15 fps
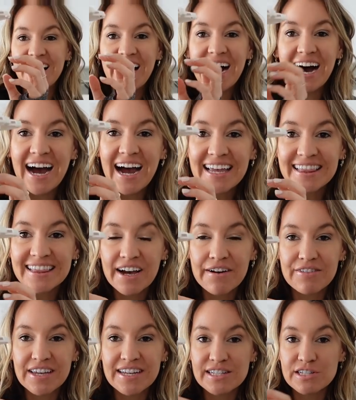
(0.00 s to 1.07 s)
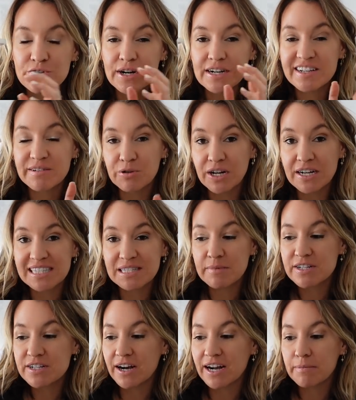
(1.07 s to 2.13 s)
I love these, and you guys have probably seen
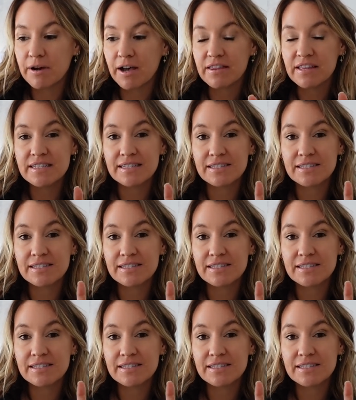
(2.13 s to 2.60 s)
me talk about these.